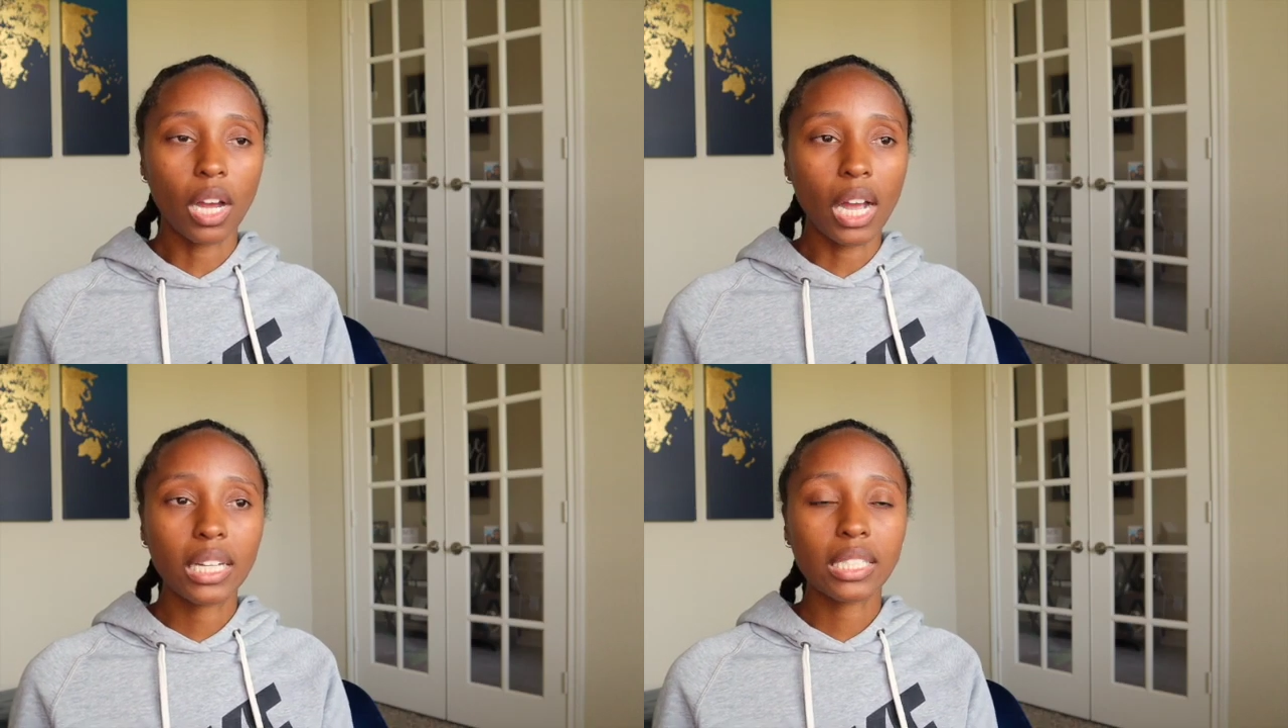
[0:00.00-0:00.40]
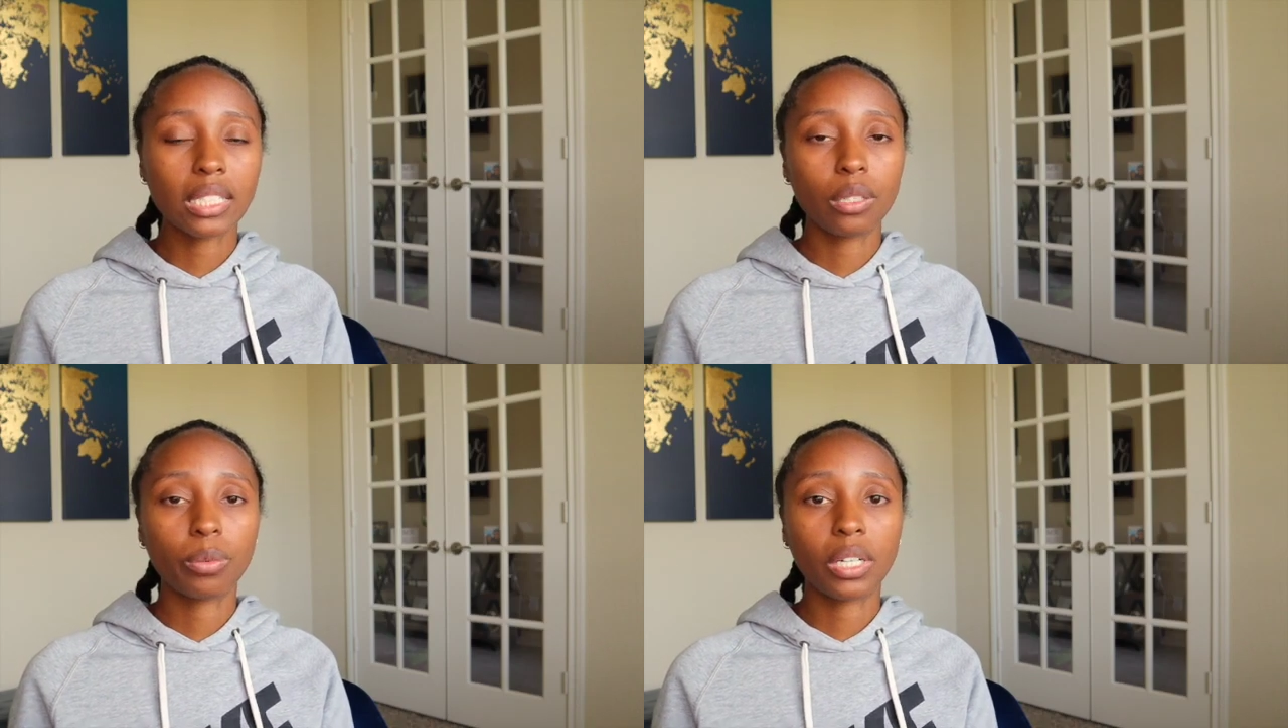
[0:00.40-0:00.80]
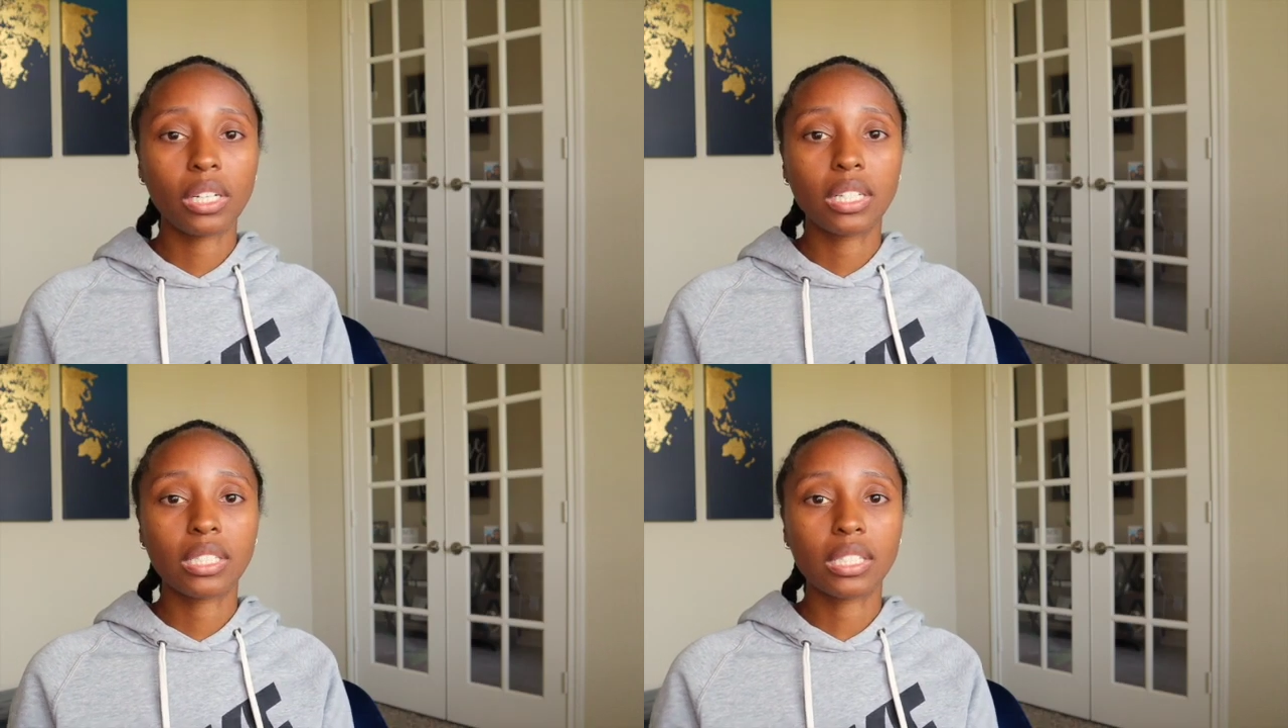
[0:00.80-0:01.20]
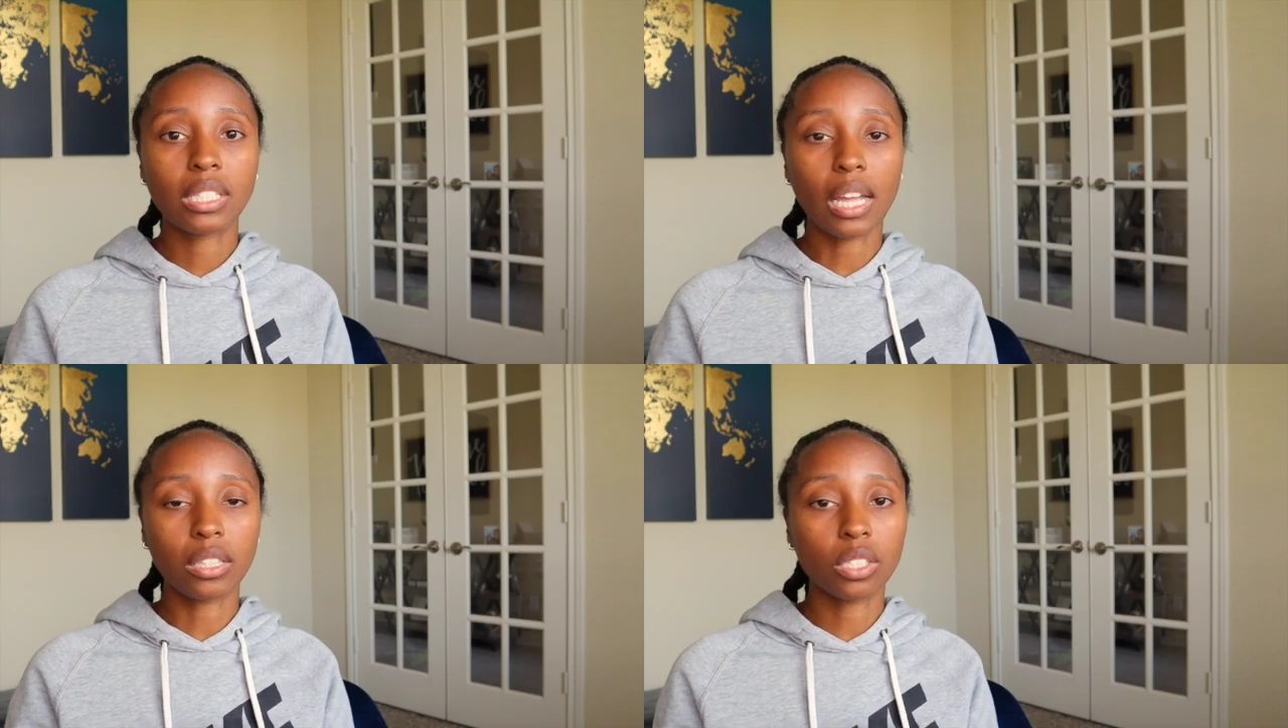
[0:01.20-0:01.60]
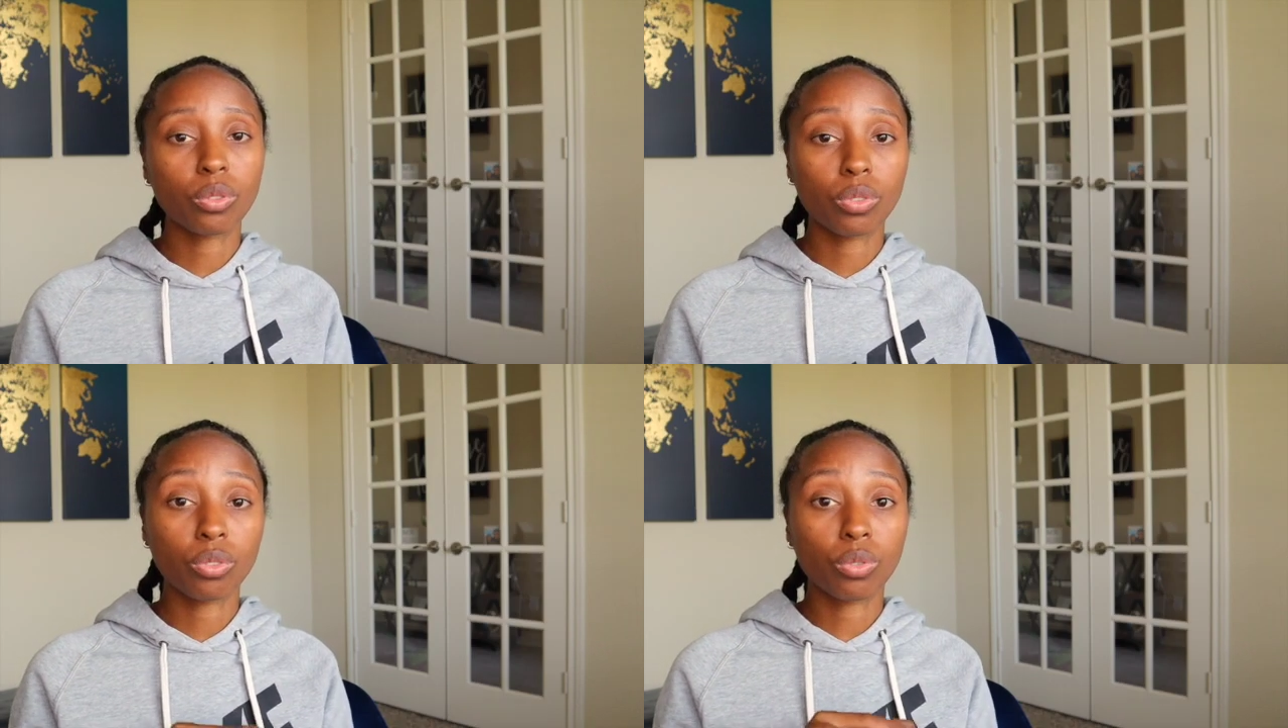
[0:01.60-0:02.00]
Honestly, what it is that this
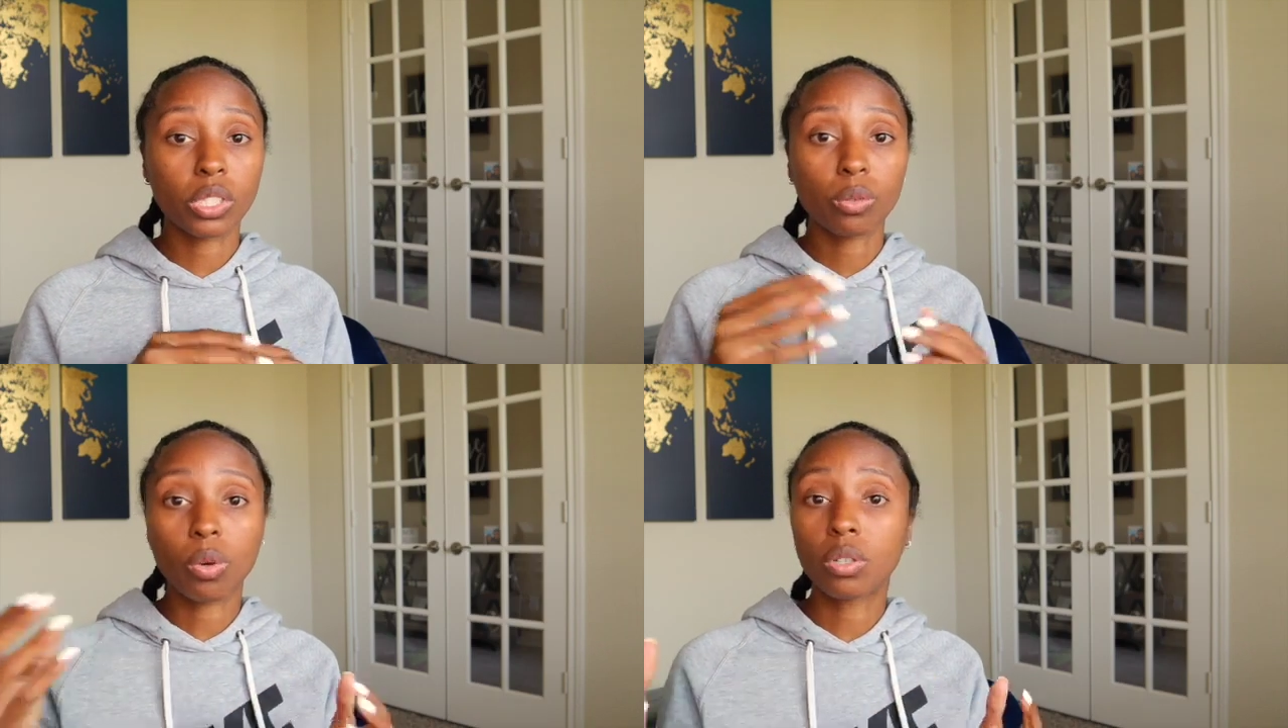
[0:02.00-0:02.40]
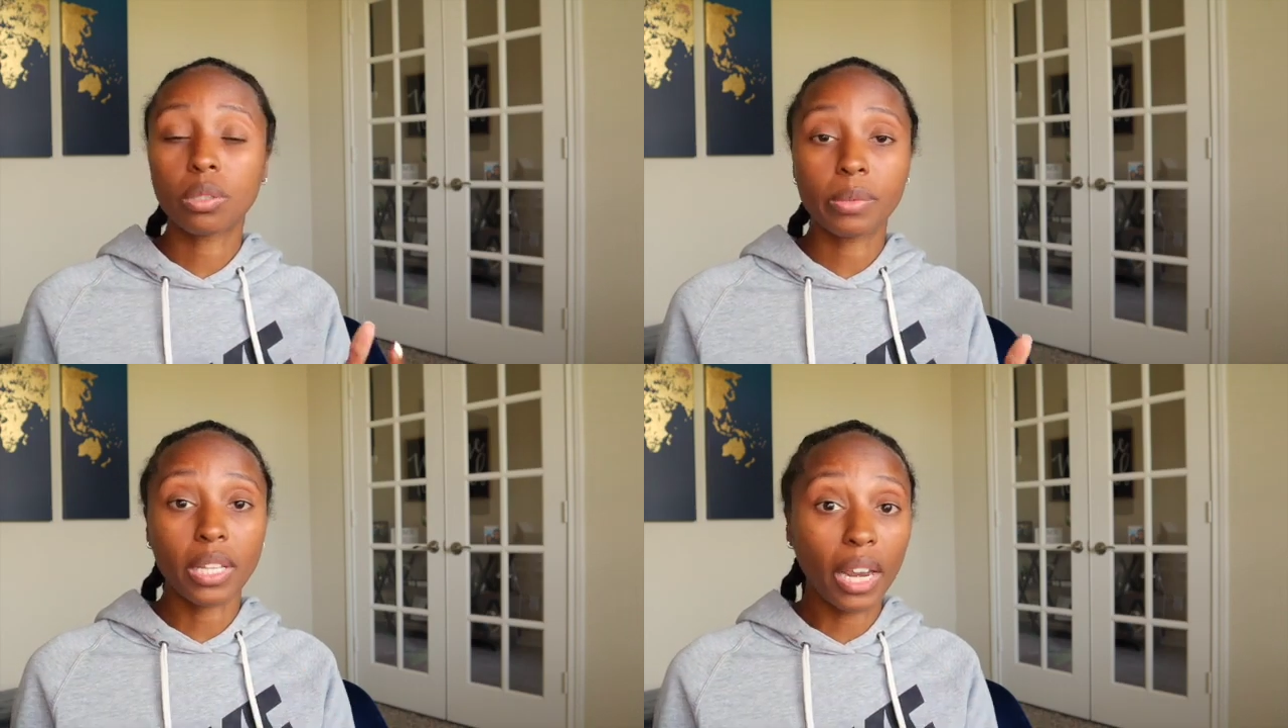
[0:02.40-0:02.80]
resort welcomes